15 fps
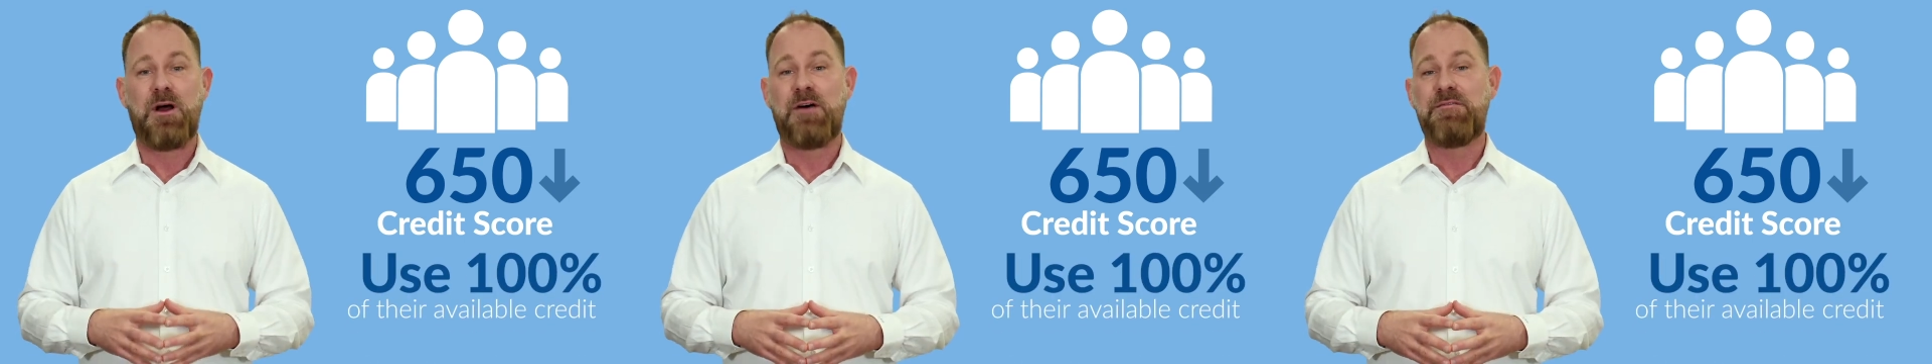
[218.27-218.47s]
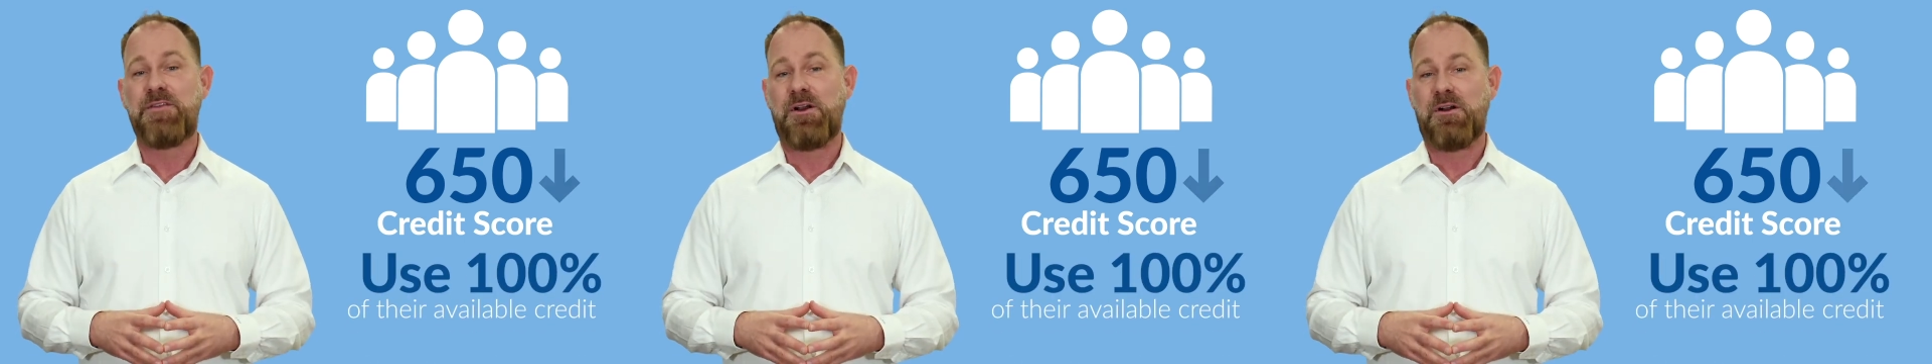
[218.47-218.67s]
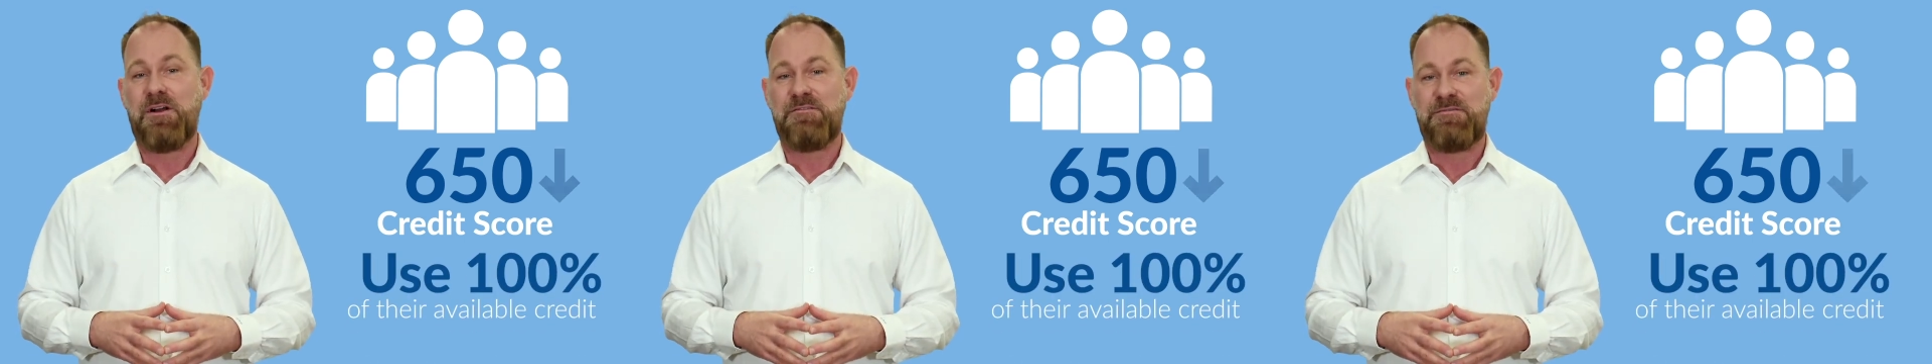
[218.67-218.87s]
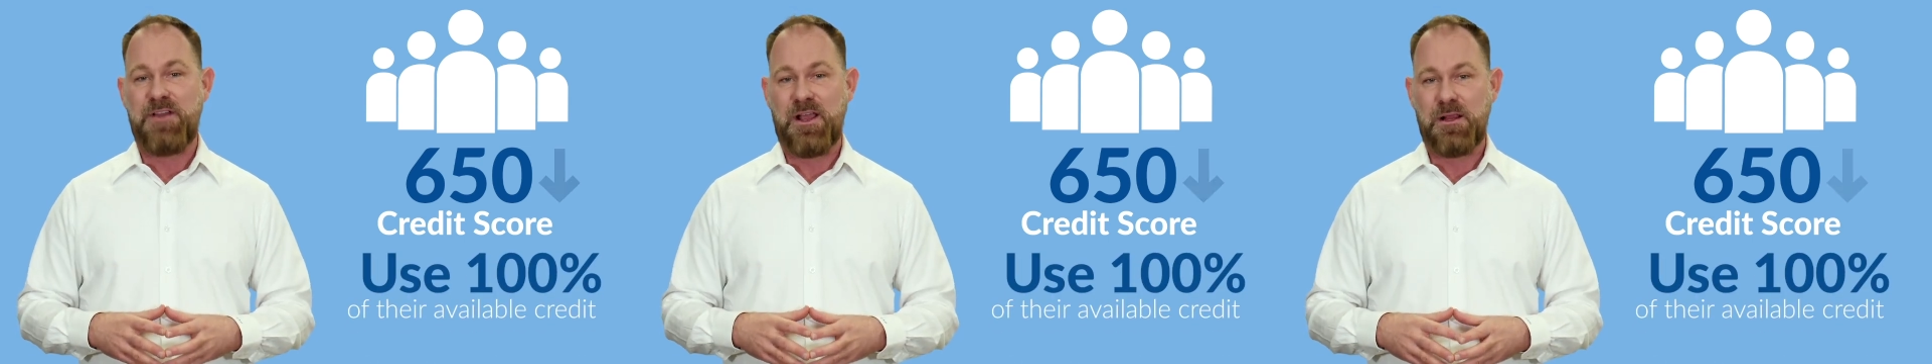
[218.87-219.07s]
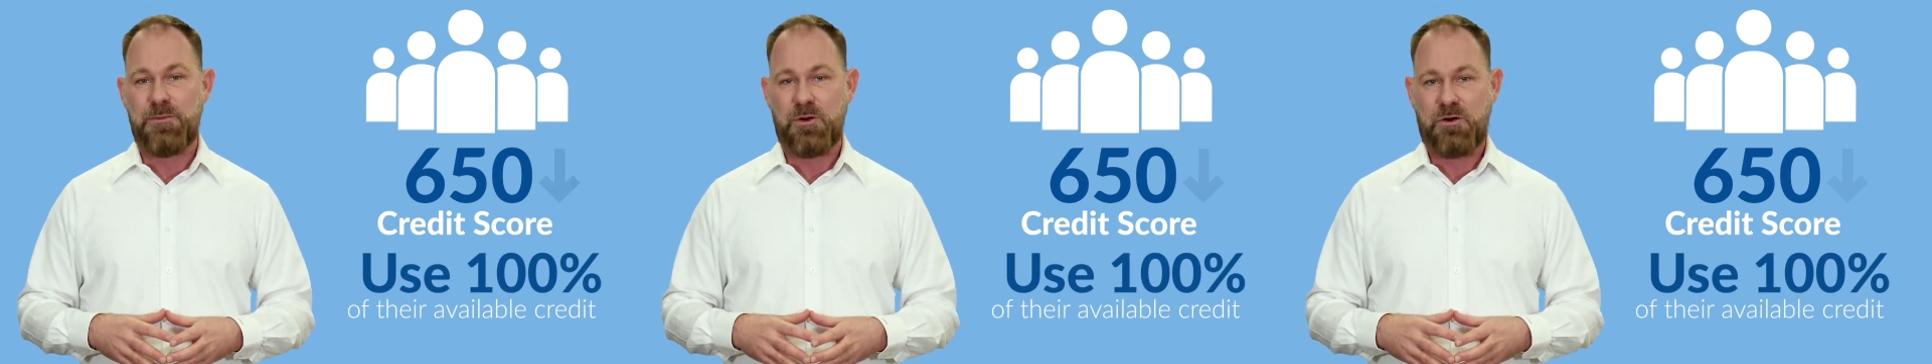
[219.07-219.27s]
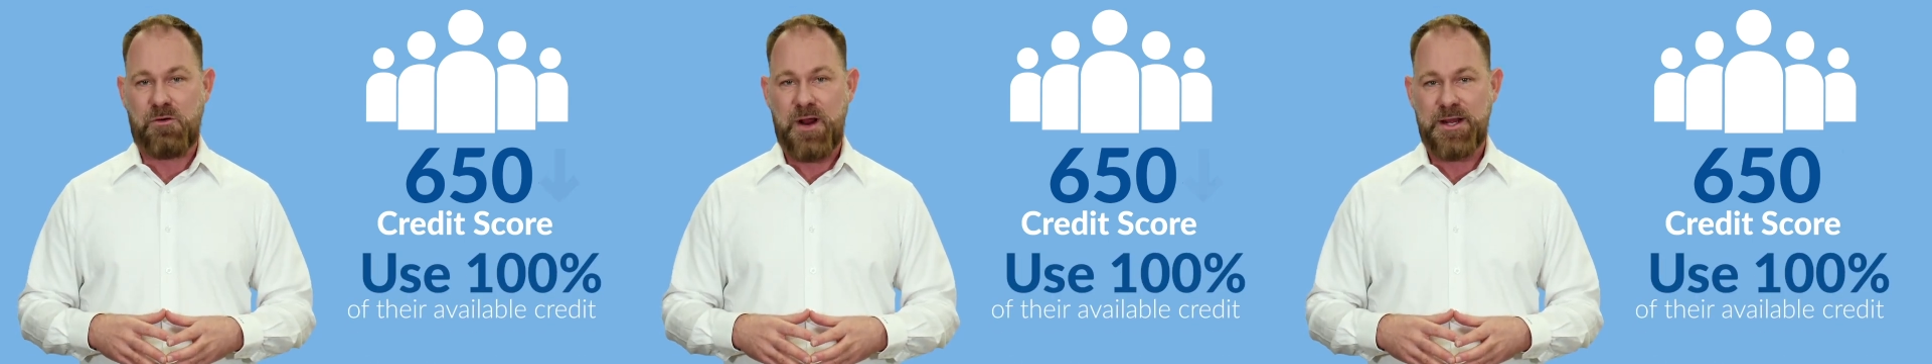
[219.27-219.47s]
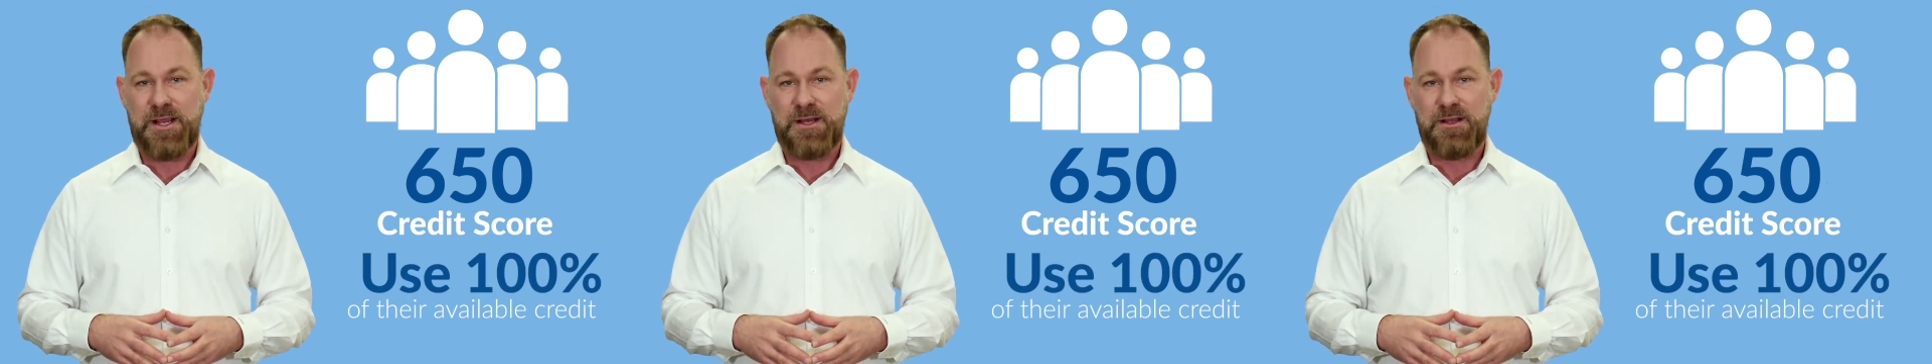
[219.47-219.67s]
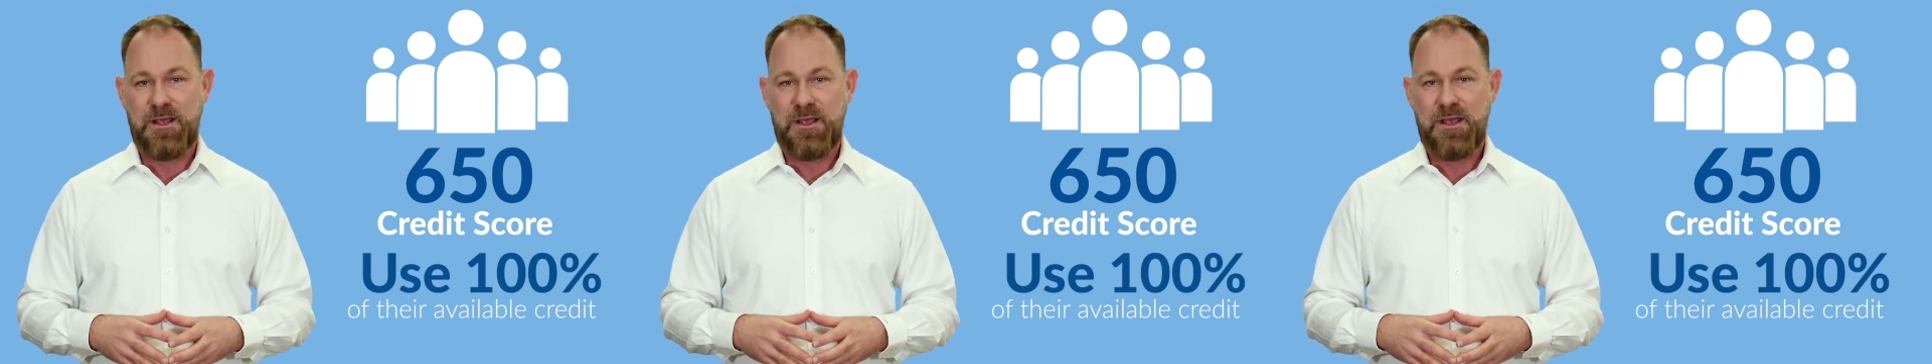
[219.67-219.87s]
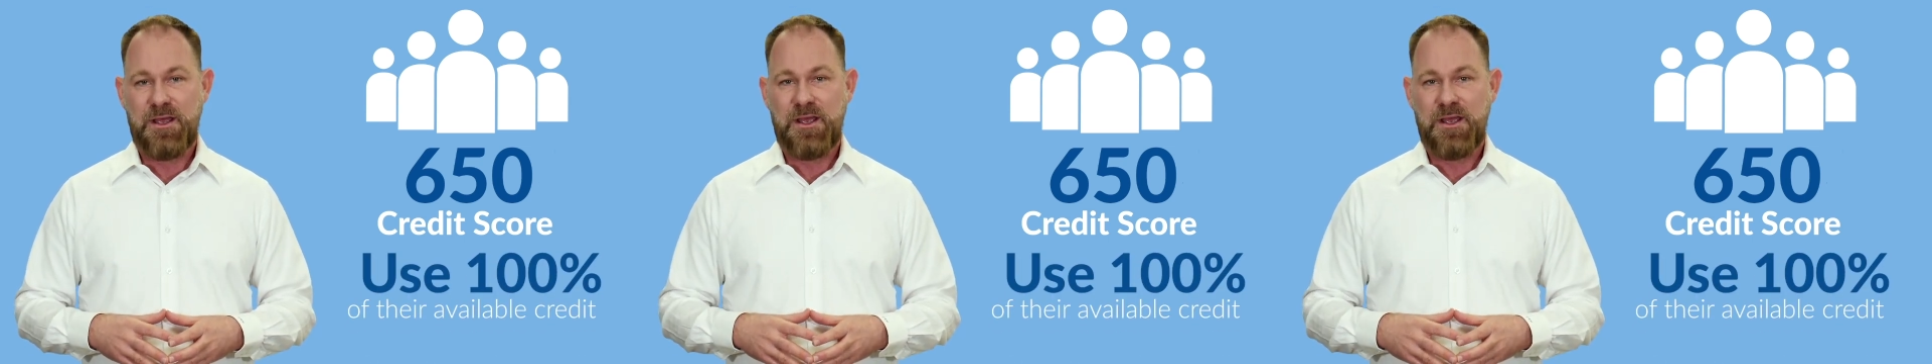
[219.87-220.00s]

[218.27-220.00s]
of their available credit